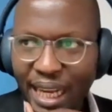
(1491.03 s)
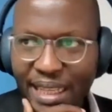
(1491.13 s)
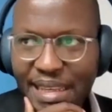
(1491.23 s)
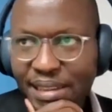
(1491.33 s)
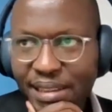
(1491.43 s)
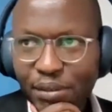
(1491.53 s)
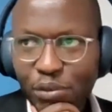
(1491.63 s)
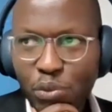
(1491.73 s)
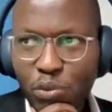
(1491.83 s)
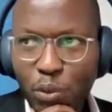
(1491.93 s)
and I think
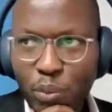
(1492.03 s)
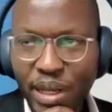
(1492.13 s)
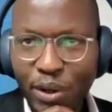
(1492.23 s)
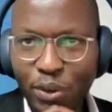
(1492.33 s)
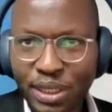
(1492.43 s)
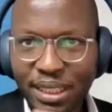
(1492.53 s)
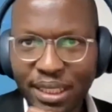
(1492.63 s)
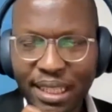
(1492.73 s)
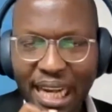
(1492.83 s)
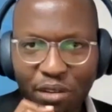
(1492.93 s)
for me, I always
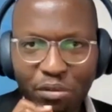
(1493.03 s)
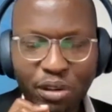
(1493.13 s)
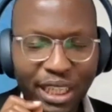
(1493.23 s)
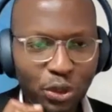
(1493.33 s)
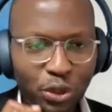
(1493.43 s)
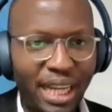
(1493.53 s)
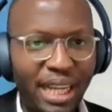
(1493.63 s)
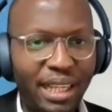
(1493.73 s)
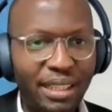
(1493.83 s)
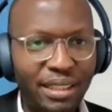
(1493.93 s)
say have a
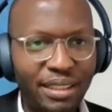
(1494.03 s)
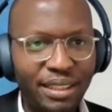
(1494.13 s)
rationale